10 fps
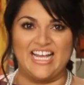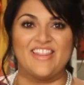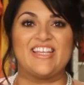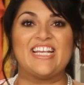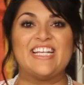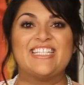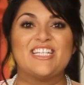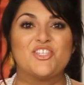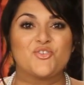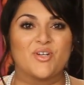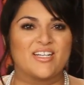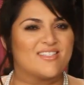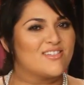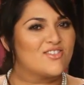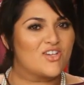The easiest trick
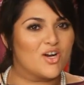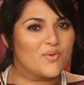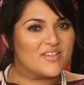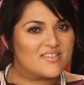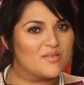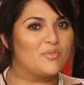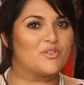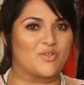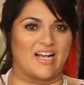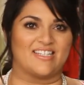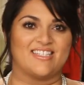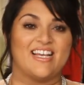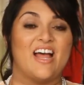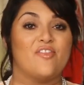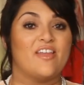is to start with a simple dress,
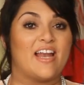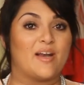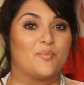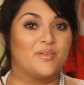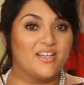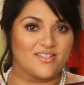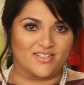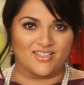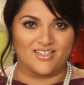then add a blazer.